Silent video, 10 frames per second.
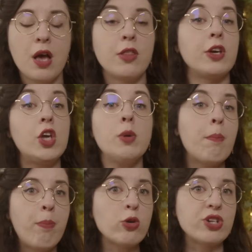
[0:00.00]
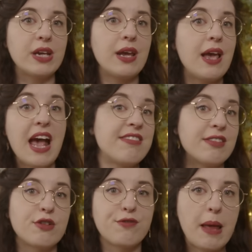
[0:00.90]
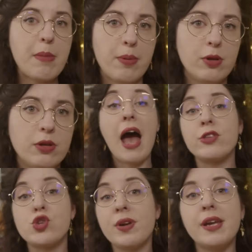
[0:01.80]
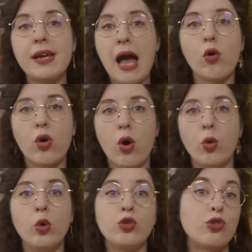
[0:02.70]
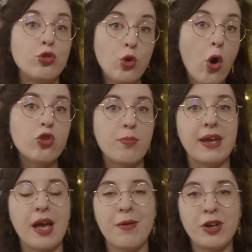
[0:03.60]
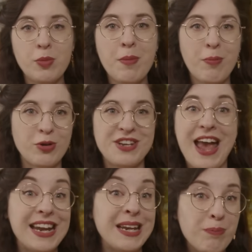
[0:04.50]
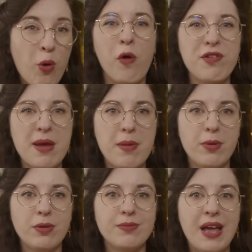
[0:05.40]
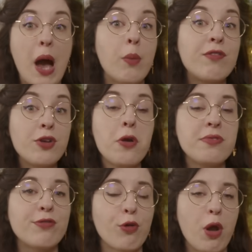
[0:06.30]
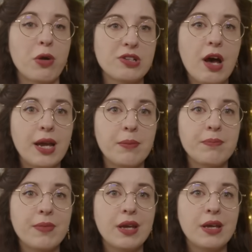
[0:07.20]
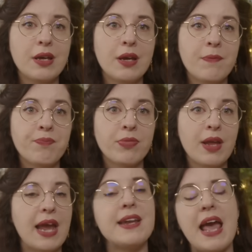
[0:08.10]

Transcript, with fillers: The human body isn't flammable, and drinking alcohol does not make a human body any more flammable, and we've known this for a long time. In